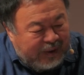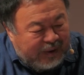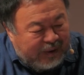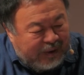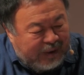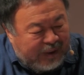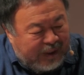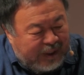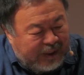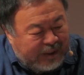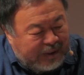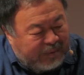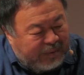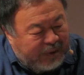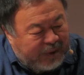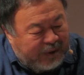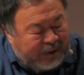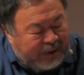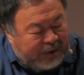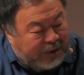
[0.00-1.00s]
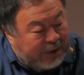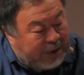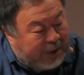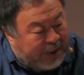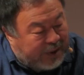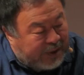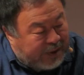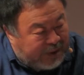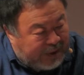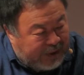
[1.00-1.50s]
Or has been
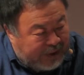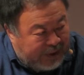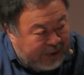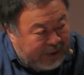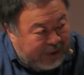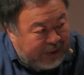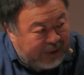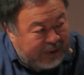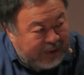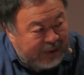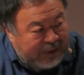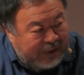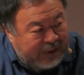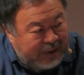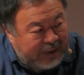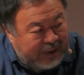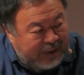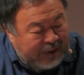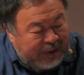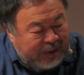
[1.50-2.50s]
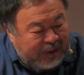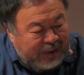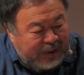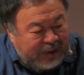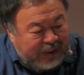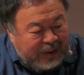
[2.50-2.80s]
changed. Mm-hmm.